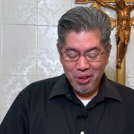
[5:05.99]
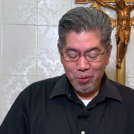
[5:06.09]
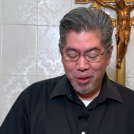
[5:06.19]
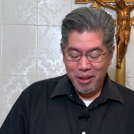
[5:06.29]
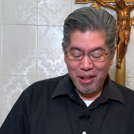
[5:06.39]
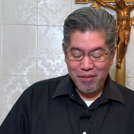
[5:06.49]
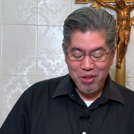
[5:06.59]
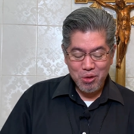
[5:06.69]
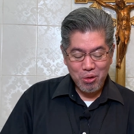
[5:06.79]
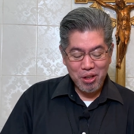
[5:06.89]
with a love
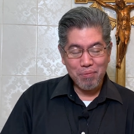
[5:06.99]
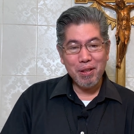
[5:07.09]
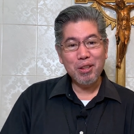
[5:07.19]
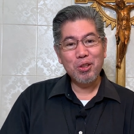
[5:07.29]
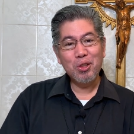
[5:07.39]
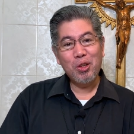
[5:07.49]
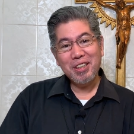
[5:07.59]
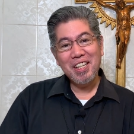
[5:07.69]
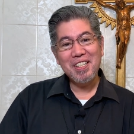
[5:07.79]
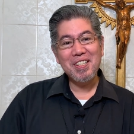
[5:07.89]
story, but
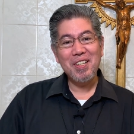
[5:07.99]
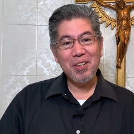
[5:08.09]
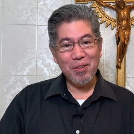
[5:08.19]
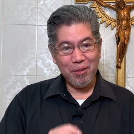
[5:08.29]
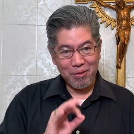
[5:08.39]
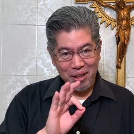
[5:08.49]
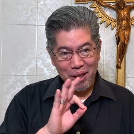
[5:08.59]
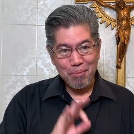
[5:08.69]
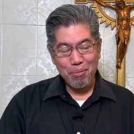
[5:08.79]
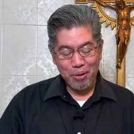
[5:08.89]
notice three
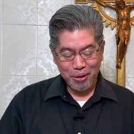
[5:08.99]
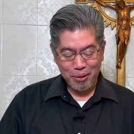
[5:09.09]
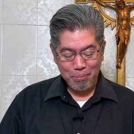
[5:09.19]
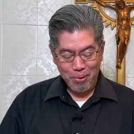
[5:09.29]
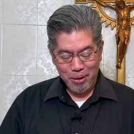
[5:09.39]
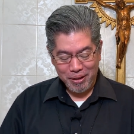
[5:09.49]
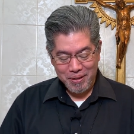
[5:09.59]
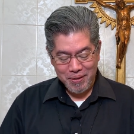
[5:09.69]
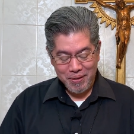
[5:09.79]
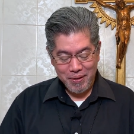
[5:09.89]
important
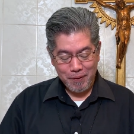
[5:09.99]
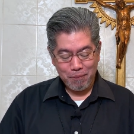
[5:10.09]
points.